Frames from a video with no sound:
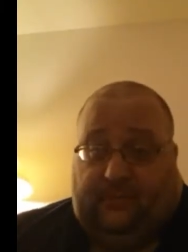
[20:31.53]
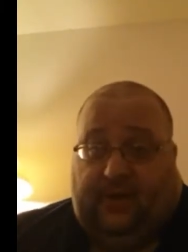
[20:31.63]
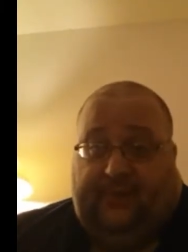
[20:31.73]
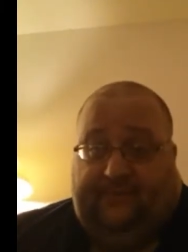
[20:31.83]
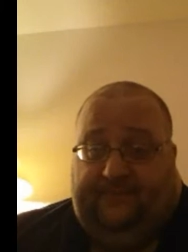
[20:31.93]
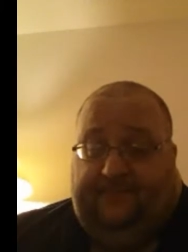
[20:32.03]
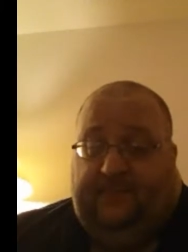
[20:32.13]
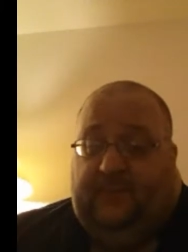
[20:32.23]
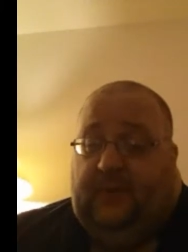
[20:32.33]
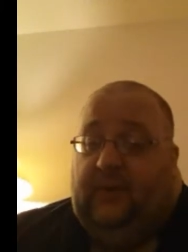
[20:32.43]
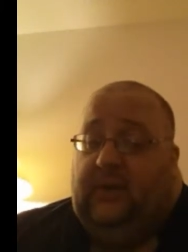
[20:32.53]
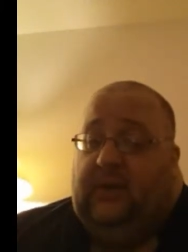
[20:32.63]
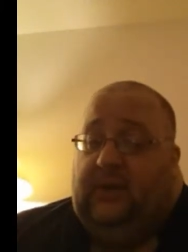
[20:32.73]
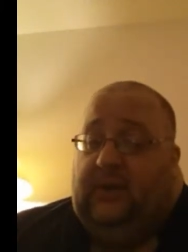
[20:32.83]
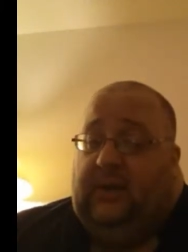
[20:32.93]
Okay.
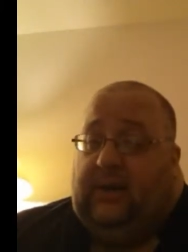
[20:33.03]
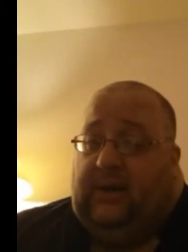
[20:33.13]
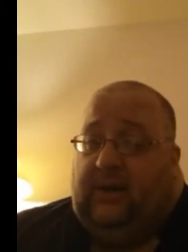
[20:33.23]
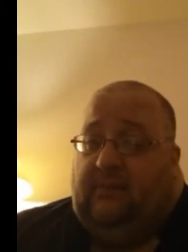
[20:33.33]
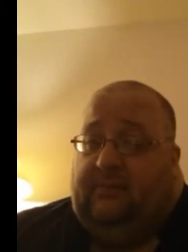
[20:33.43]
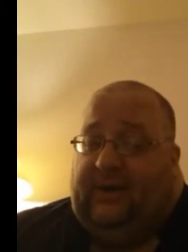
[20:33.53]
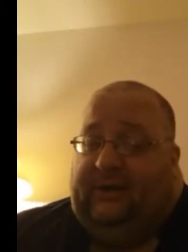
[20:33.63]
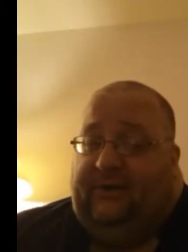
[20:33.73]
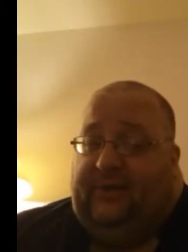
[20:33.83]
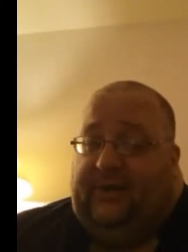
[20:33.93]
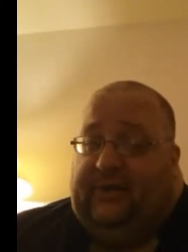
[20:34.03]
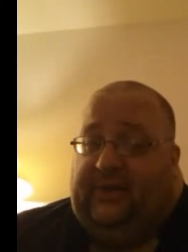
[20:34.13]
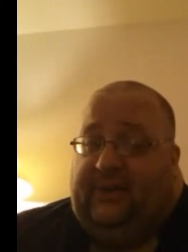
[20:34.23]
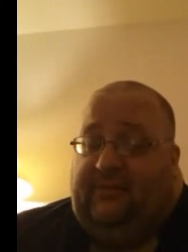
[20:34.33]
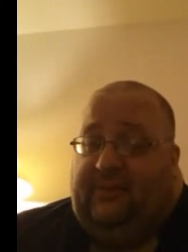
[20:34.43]
Um, I do think
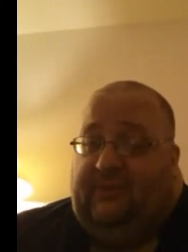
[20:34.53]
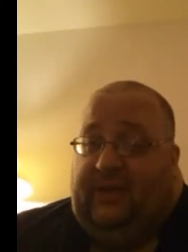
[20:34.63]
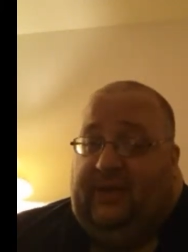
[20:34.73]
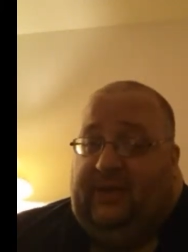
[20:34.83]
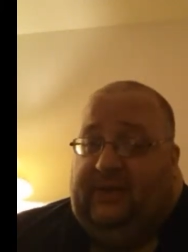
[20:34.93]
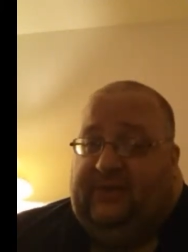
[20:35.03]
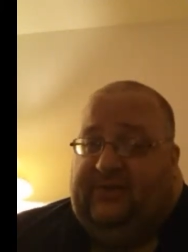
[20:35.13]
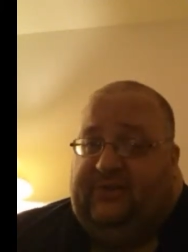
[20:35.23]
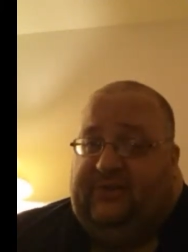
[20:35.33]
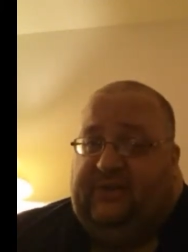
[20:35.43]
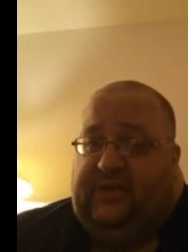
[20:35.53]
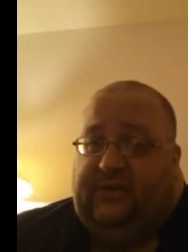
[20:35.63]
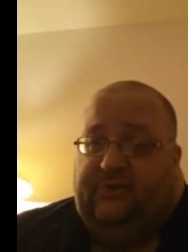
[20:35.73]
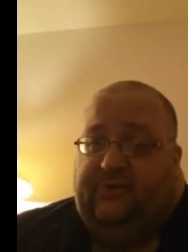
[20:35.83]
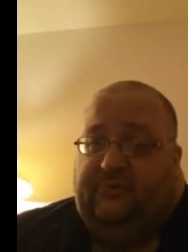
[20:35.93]
that WWE does this
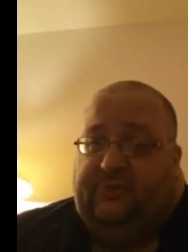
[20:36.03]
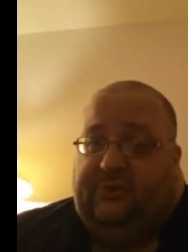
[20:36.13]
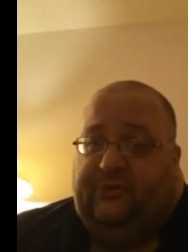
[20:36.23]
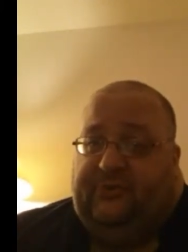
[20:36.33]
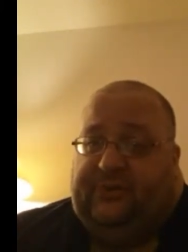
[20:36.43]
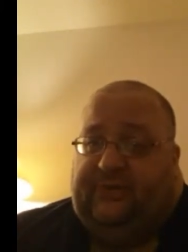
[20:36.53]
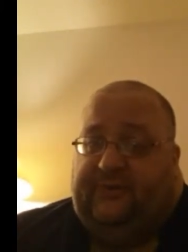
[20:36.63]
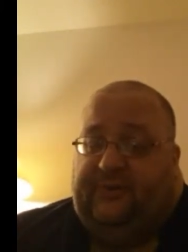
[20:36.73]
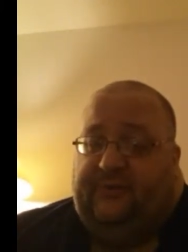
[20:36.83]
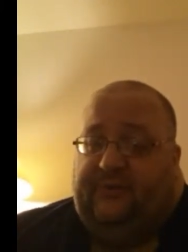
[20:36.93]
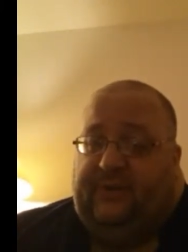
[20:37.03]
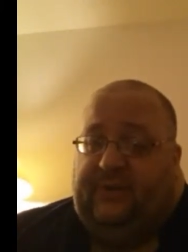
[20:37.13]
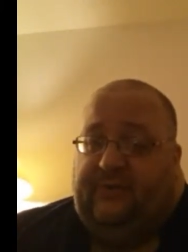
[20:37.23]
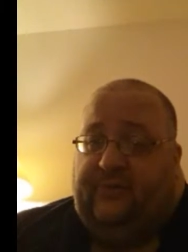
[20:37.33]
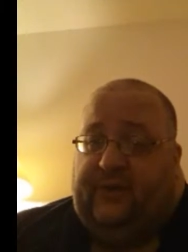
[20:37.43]
signature move stuff in
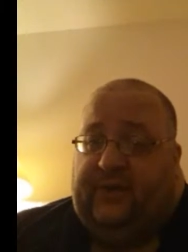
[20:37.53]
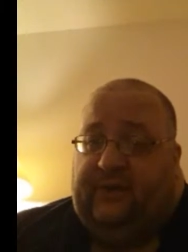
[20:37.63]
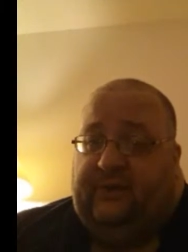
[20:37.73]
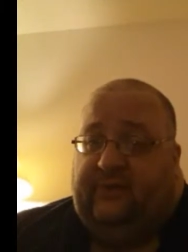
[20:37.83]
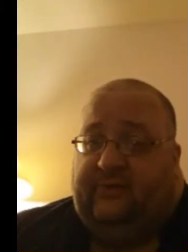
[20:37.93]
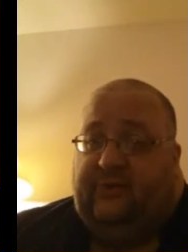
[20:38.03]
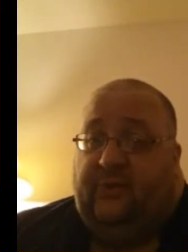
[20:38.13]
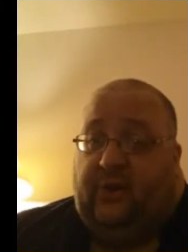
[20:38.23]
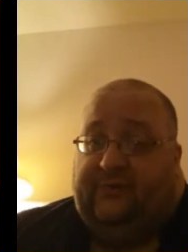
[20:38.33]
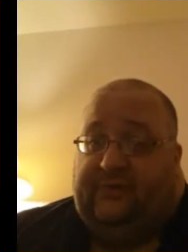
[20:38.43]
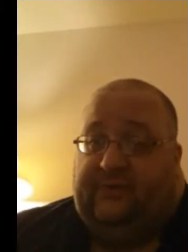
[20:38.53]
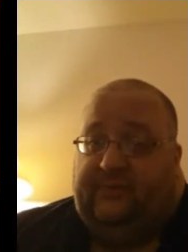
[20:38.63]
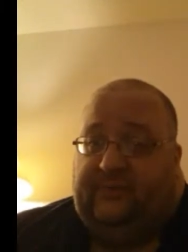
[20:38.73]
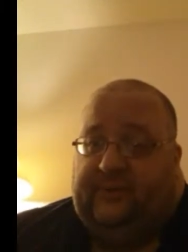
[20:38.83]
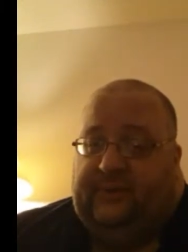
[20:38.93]
in the ring a little too often.